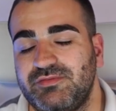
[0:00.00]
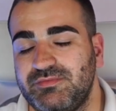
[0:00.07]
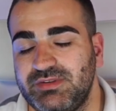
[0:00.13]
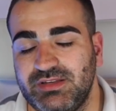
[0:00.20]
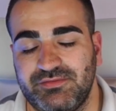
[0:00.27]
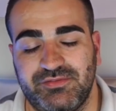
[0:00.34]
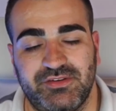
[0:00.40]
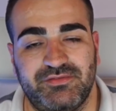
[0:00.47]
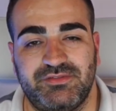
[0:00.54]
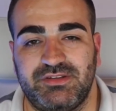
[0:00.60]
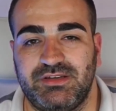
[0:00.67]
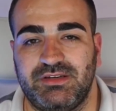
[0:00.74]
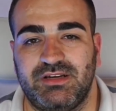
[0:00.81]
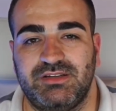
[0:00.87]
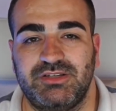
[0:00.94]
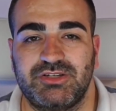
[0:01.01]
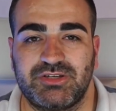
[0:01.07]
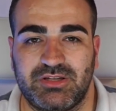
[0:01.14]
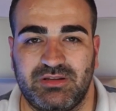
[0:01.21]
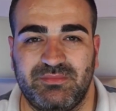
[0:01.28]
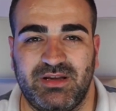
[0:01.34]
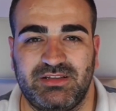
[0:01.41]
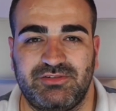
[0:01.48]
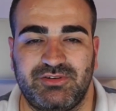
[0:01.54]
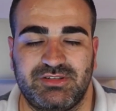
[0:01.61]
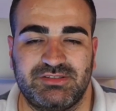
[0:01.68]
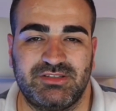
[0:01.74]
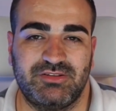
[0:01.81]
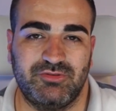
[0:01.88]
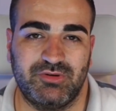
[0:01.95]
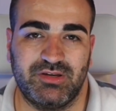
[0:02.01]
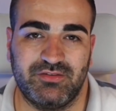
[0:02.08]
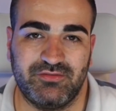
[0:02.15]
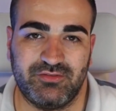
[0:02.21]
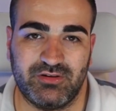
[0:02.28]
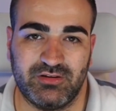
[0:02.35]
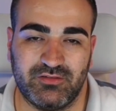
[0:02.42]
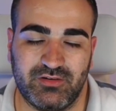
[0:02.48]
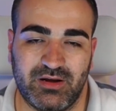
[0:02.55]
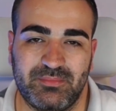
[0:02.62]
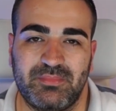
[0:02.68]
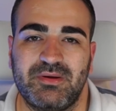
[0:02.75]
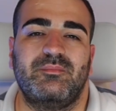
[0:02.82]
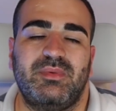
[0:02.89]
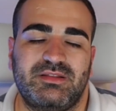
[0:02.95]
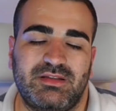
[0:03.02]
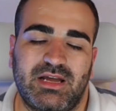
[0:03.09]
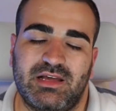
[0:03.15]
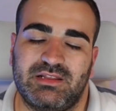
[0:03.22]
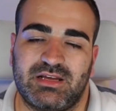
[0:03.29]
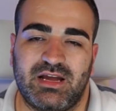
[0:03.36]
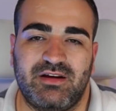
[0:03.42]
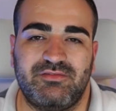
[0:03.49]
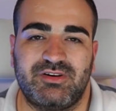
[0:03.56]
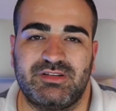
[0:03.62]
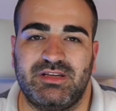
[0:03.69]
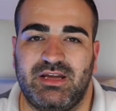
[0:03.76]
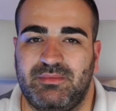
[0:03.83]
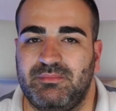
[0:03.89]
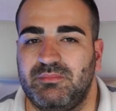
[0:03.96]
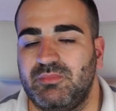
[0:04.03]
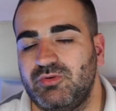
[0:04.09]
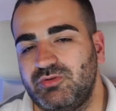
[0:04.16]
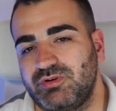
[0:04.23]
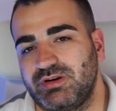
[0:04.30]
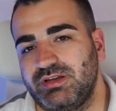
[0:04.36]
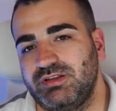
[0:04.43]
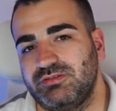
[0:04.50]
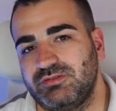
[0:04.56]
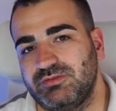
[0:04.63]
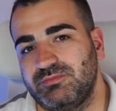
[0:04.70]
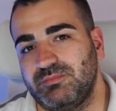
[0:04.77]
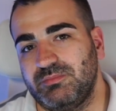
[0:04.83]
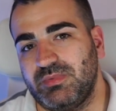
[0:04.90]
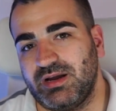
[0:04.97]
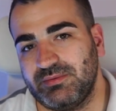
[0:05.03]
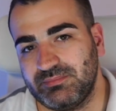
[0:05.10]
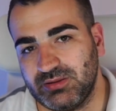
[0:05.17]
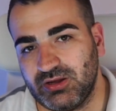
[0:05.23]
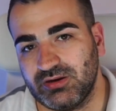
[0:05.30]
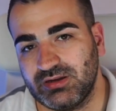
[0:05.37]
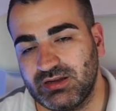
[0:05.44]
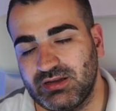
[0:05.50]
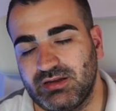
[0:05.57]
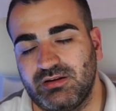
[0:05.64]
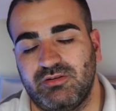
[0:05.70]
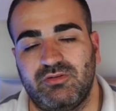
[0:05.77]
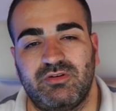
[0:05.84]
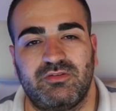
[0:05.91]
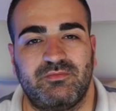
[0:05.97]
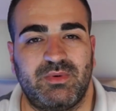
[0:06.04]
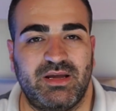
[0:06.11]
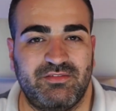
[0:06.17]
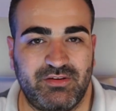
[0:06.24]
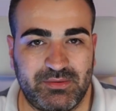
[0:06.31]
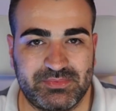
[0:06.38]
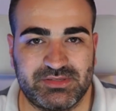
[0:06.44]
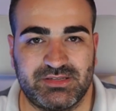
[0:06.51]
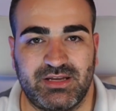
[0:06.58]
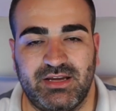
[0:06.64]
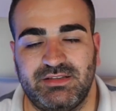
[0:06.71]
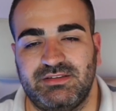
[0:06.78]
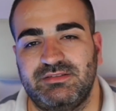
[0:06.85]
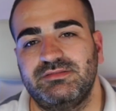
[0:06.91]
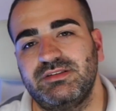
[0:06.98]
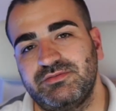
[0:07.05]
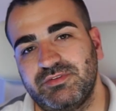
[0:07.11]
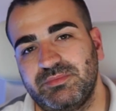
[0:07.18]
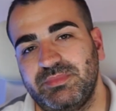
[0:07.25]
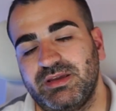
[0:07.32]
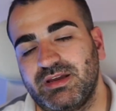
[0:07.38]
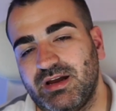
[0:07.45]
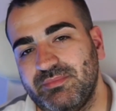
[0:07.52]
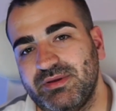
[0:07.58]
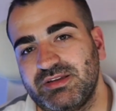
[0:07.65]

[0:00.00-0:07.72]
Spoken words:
than 50 additional metrics that you can follow up, but I'll cover them more into my blog on my website that will be coming